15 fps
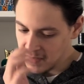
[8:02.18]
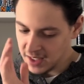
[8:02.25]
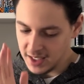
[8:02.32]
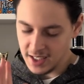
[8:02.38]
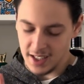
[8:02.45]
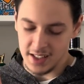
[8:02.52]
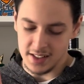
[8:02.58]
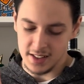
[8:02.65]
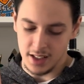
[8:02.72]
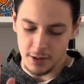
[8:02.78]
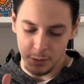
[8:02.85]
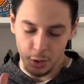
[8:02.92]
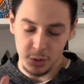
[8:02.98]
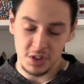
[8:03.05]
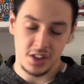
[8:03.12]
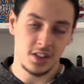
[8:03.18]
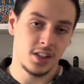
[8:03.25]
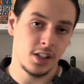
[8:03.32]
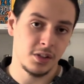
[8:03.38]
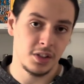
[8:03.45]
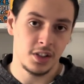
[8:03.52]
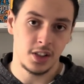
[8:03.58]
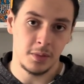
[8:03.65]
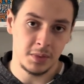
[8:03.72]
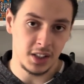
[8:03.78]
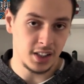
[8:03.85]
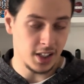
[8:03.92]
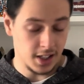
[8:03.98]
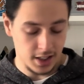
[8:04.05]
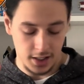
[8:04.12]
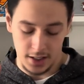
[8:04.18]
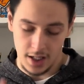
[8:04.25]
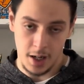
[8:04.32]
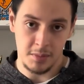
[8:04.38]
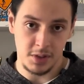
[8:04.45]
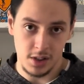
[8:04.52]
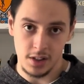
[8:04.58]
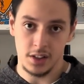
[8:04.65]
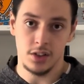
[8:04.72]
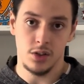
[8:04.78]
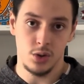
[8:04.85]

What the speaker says: guys, I'm going to tell you something, and I'm telling the